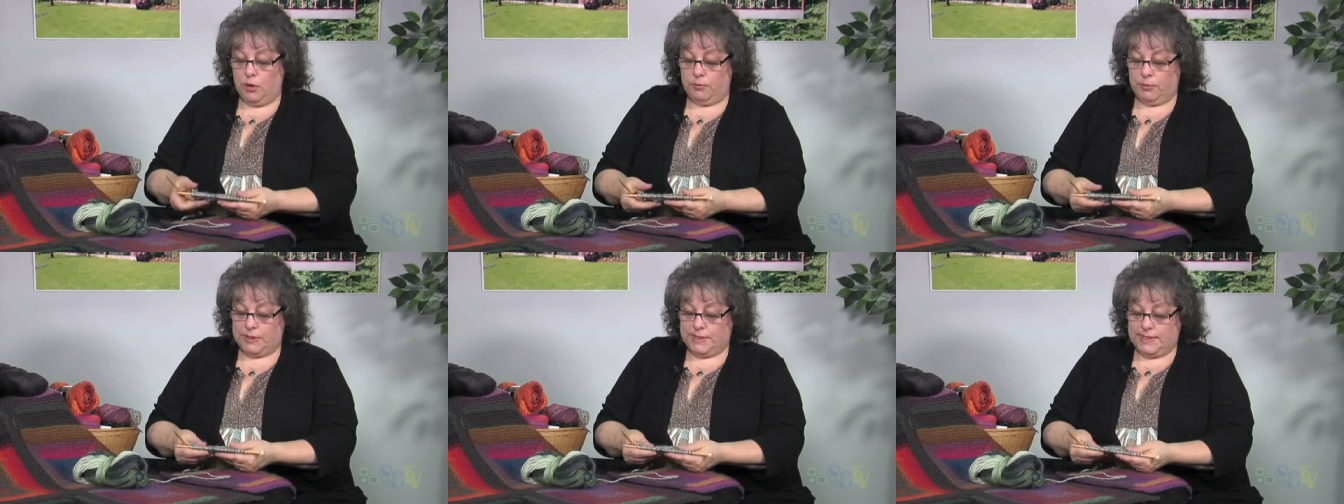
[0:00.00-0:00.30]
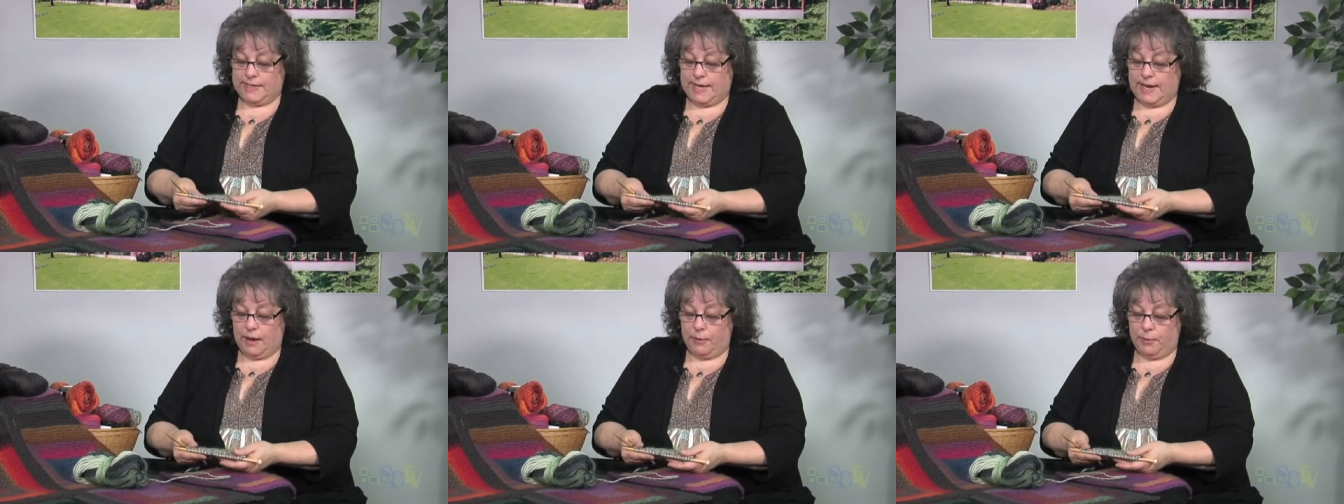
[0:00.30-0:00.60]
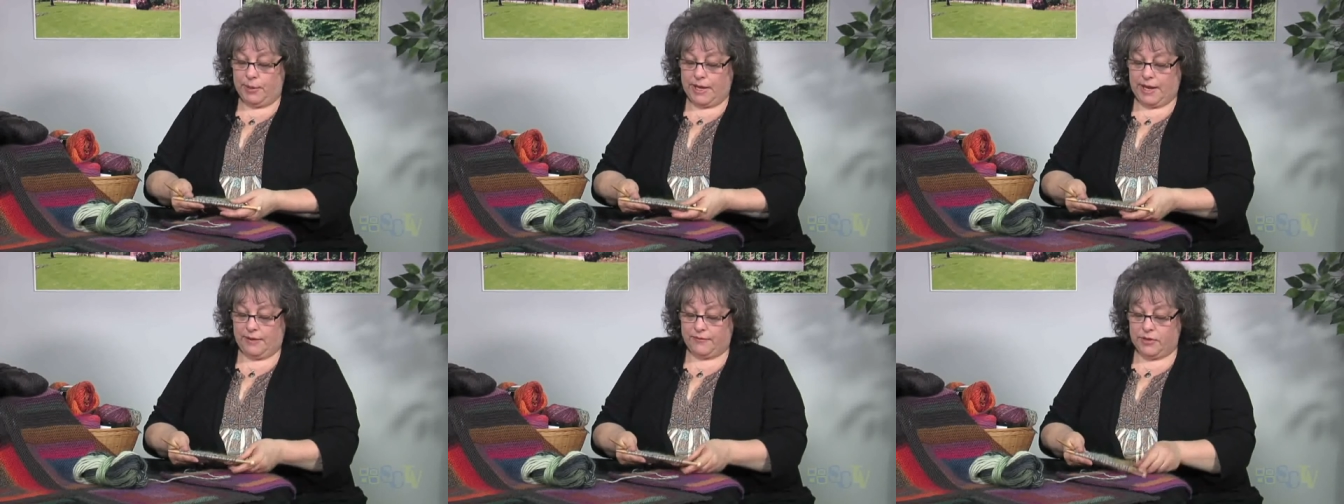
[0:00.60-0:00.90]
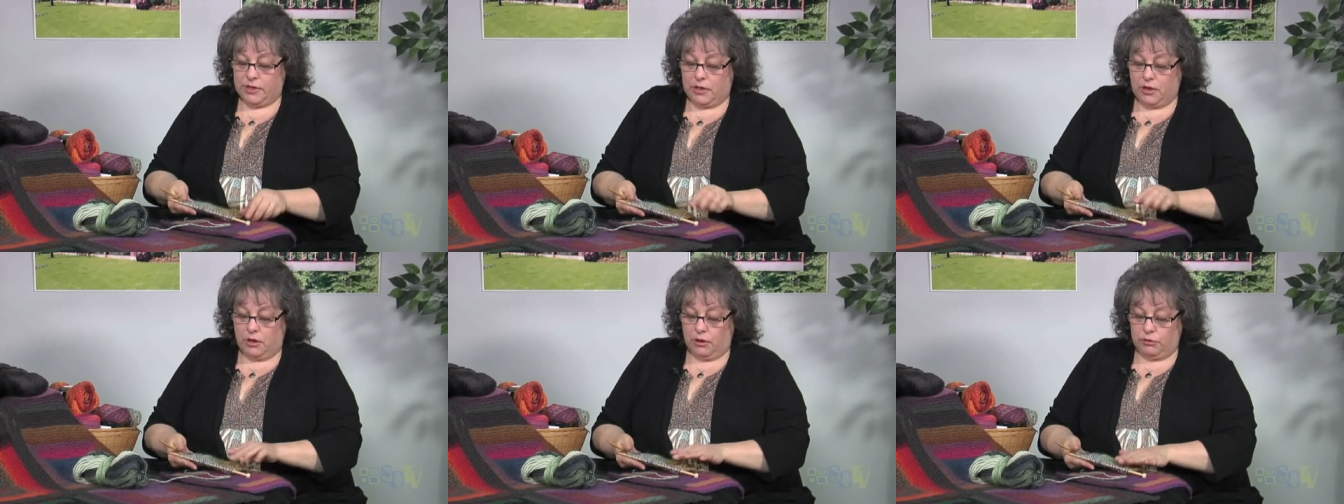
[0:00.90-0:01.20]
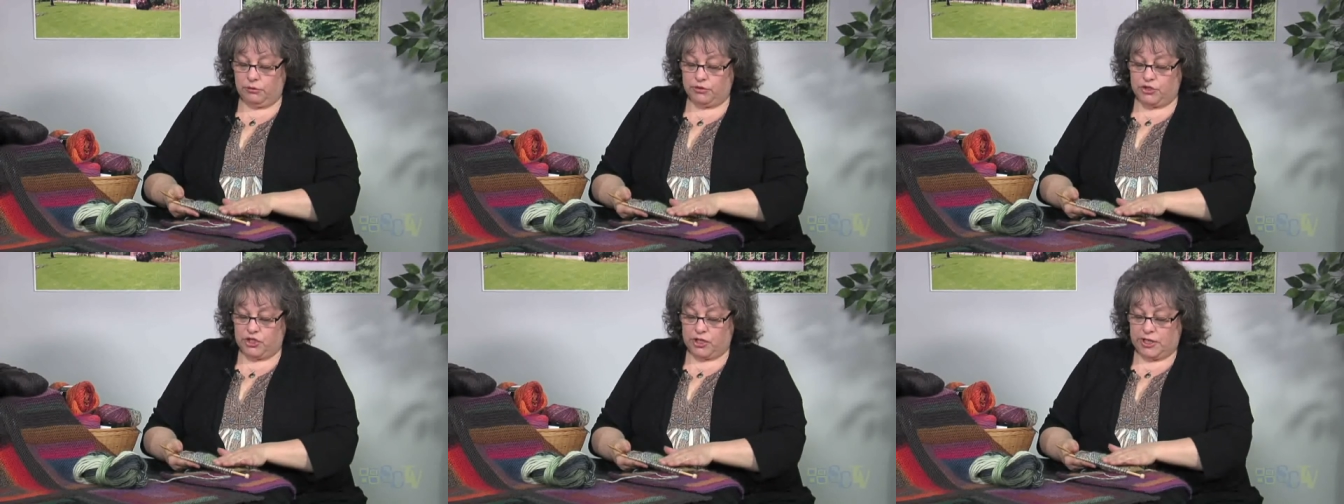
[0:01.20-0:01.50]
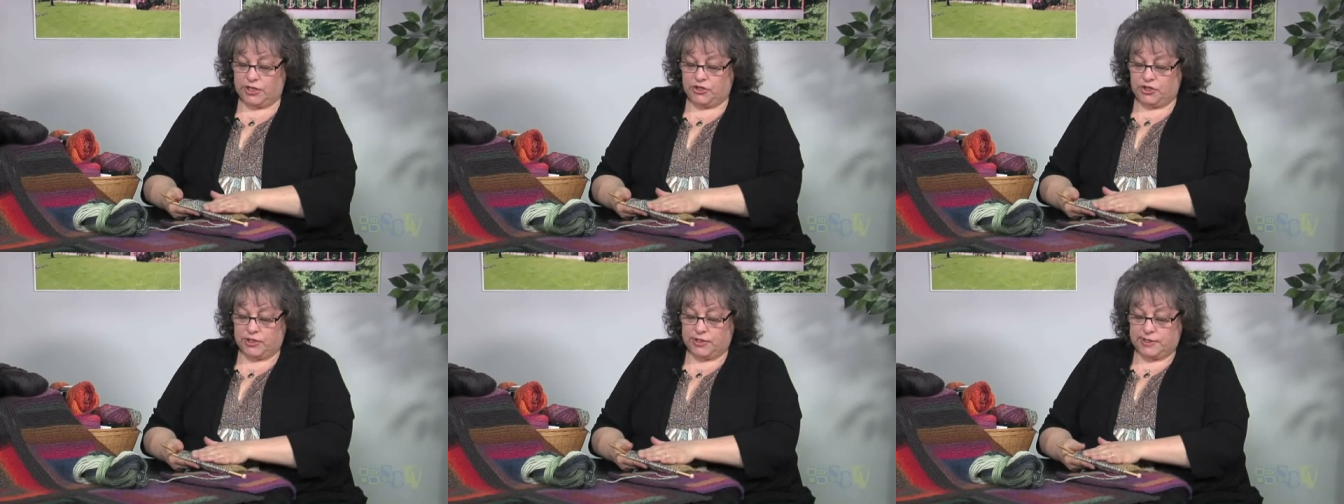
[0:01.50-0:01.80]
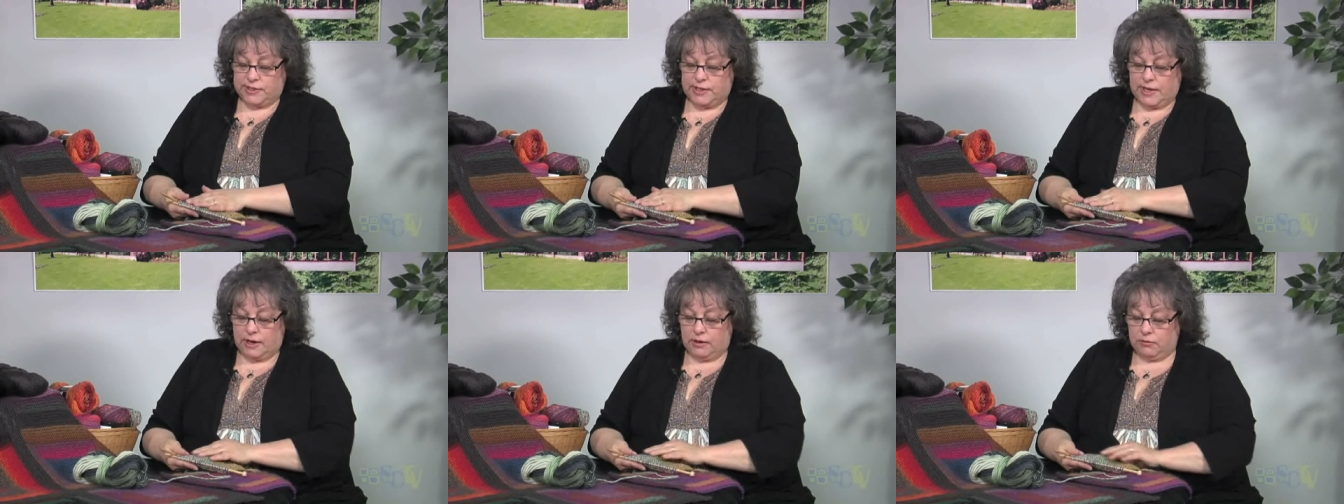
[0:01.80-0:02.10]
But see how we have the color
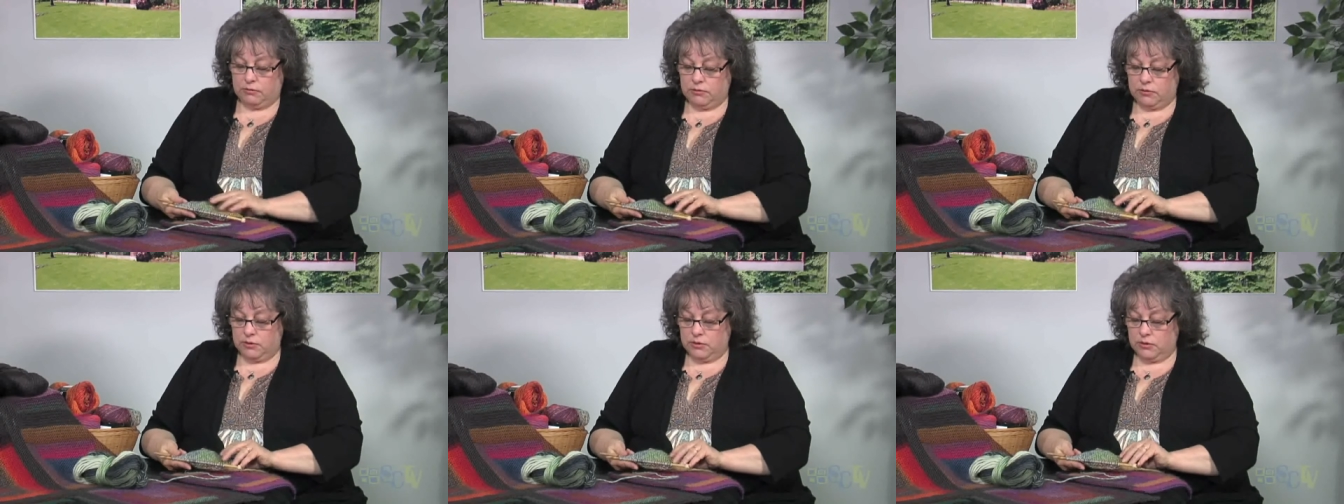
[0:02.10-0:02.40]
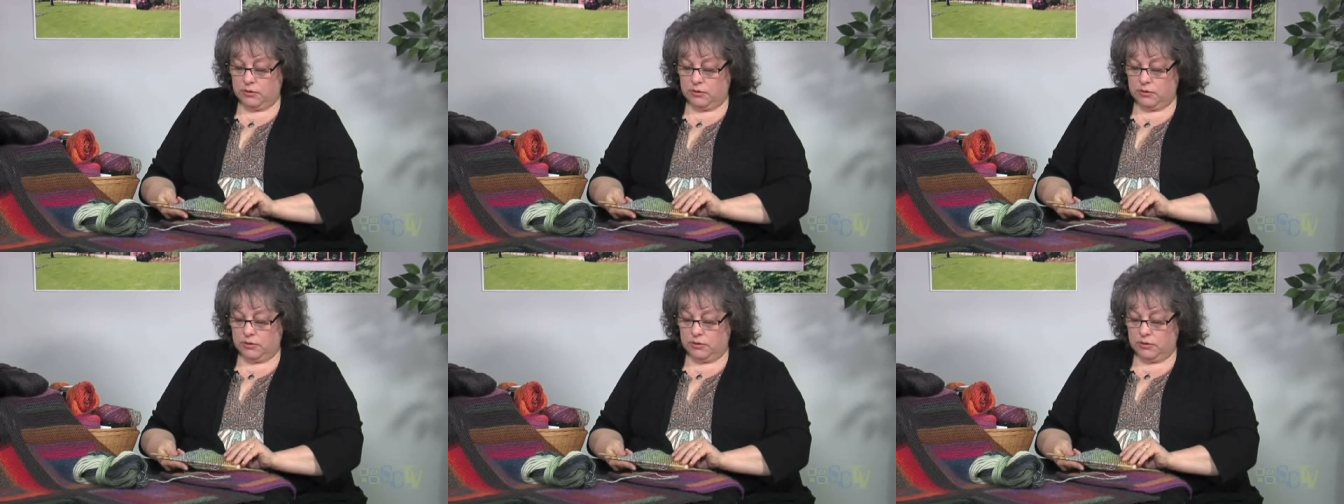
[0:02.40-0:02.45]
changes now.